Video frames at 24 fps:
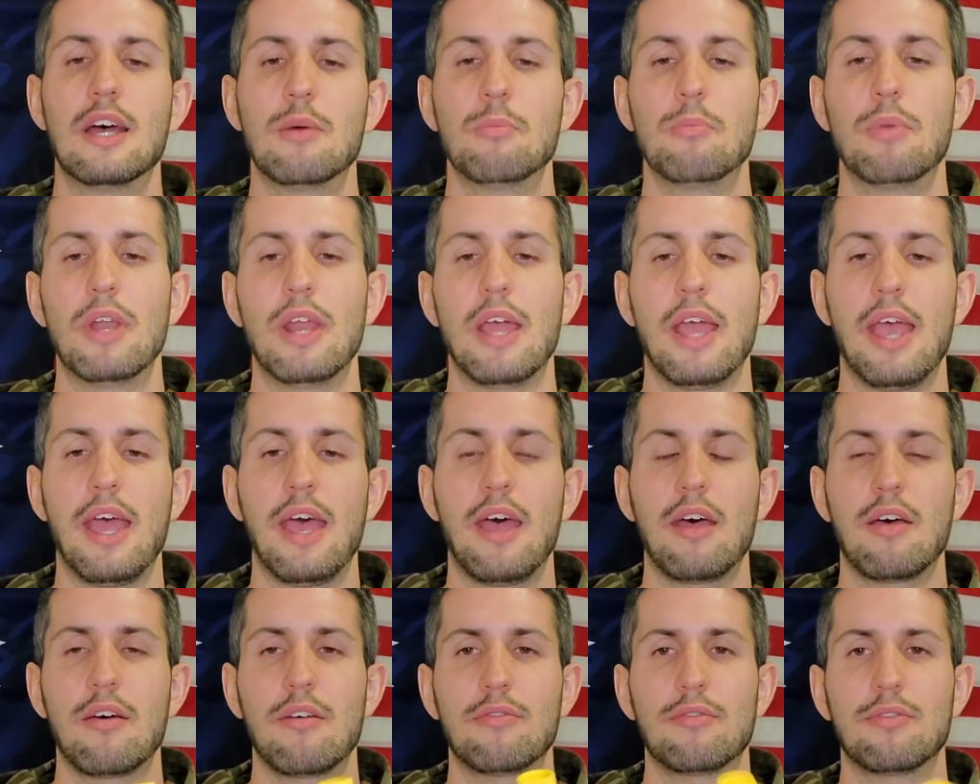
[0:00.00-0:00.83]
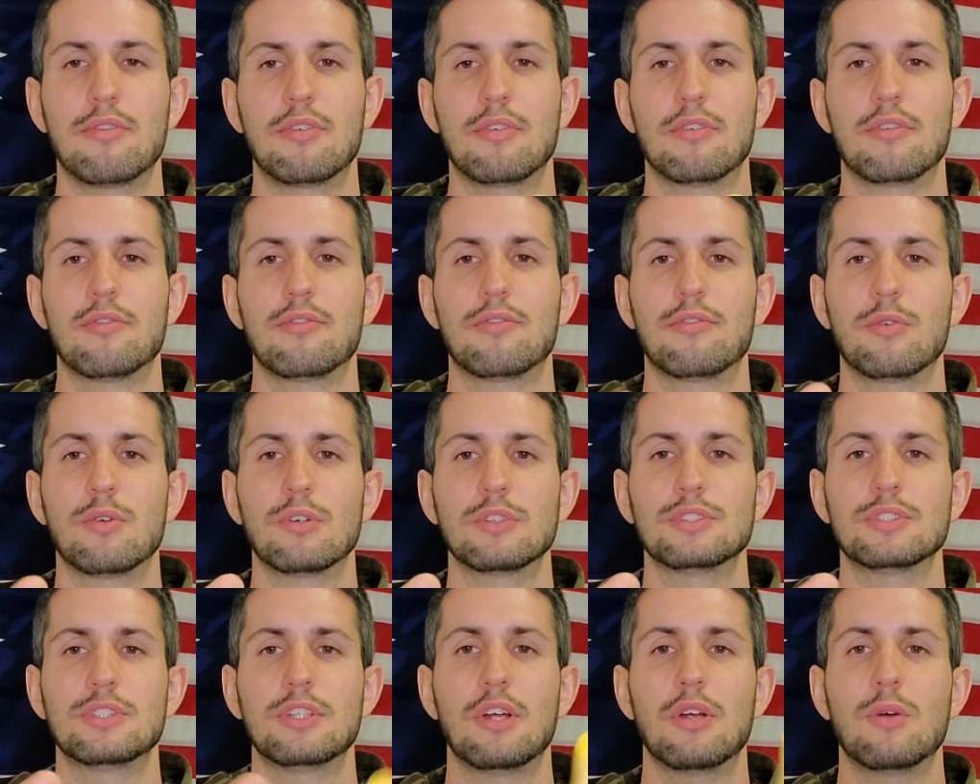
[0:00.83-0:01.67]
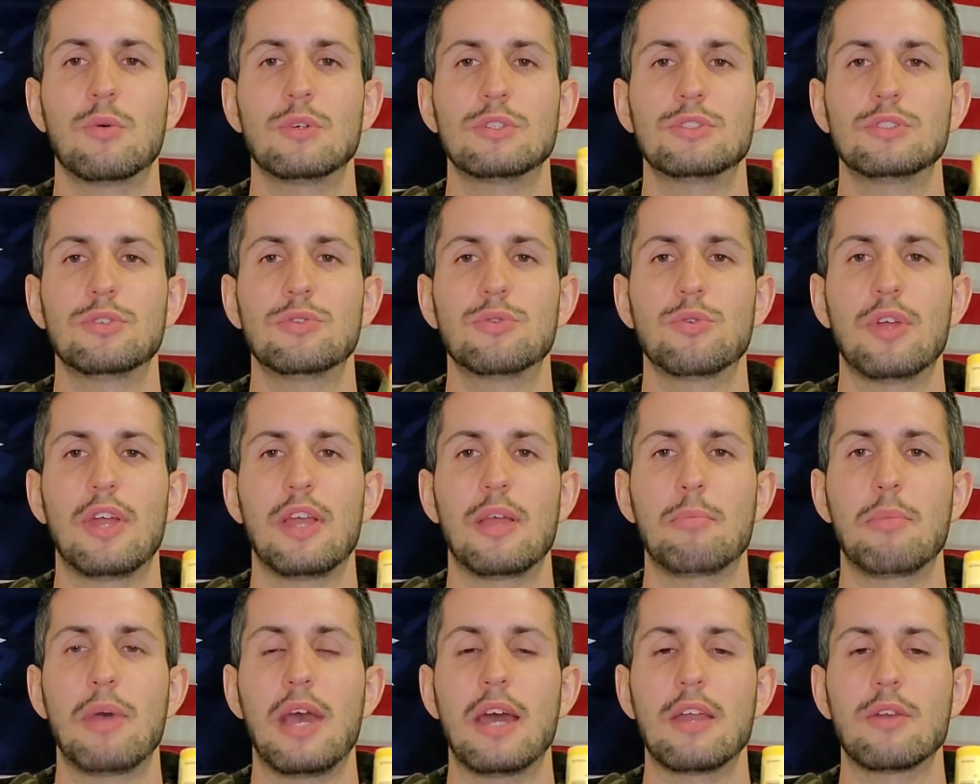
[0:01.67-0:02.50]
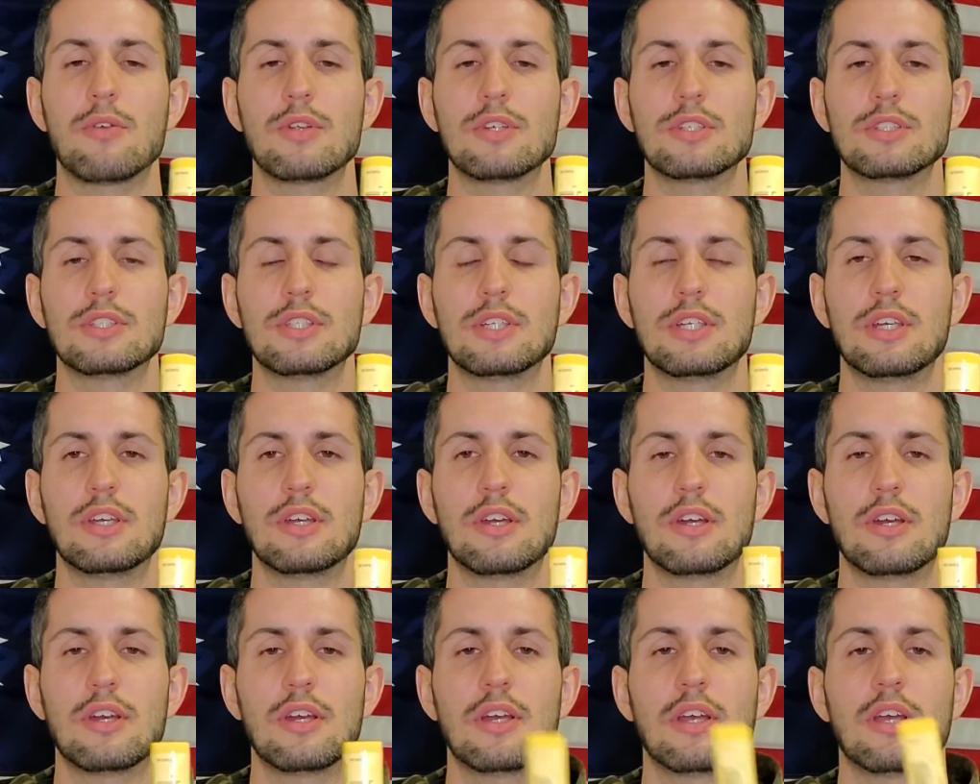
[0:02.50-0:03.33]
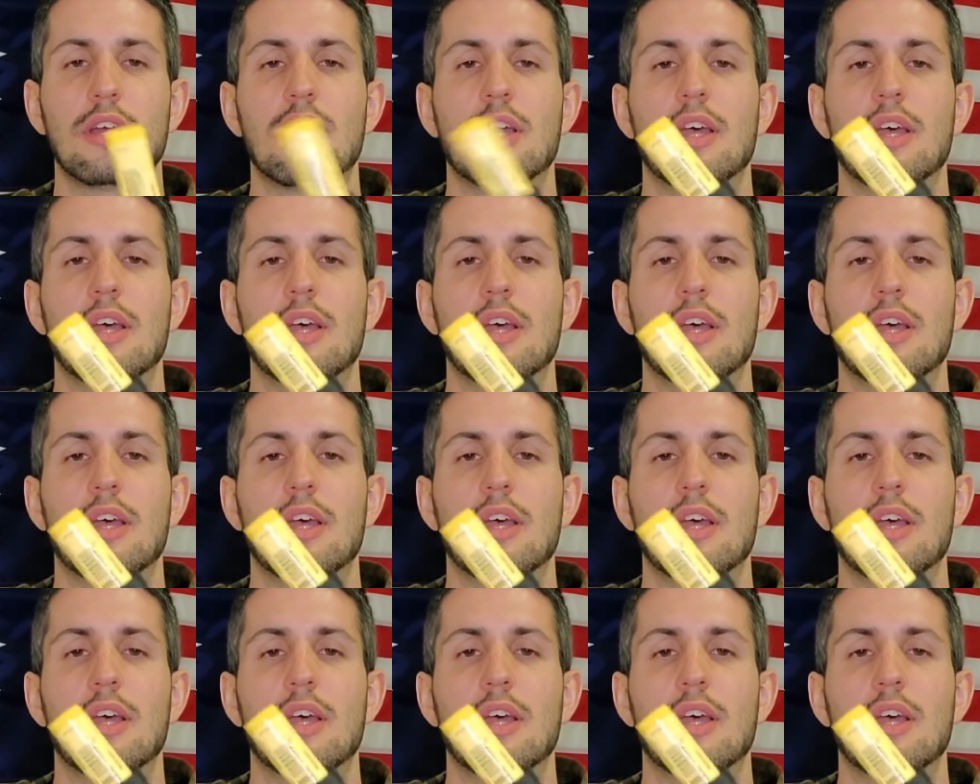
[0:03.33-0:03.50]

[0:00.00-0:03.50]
But I have 4 CR123A batteries in here.